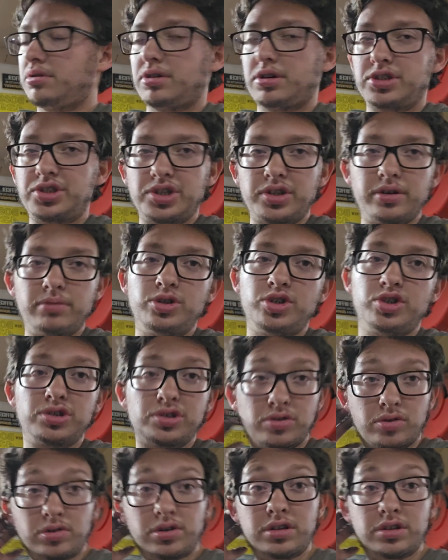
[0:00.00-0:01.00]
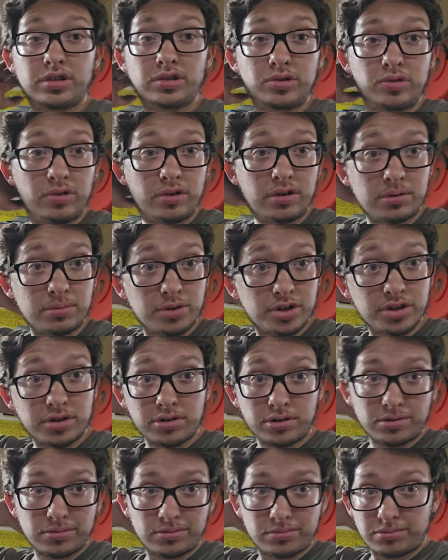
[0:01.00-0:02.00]
I said, let me just look at this
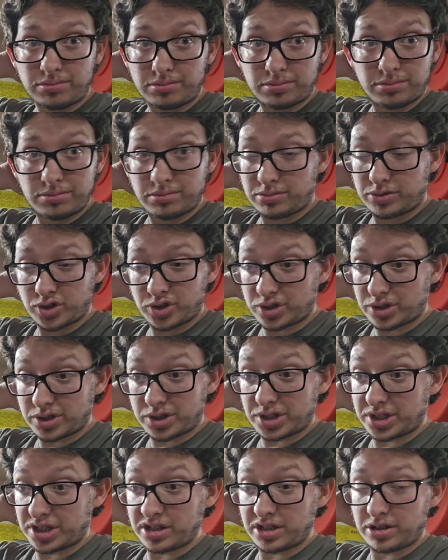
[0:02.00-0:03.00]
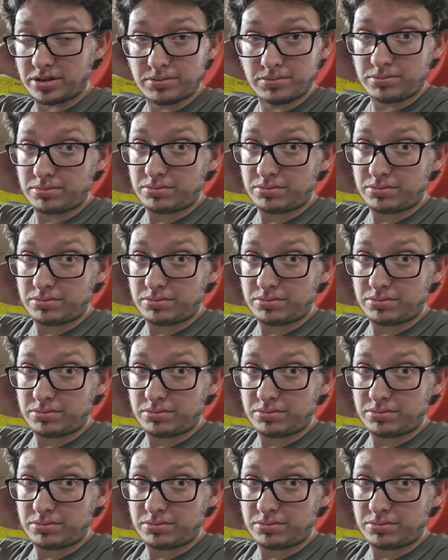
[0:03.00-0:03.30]
carburetor, just to see.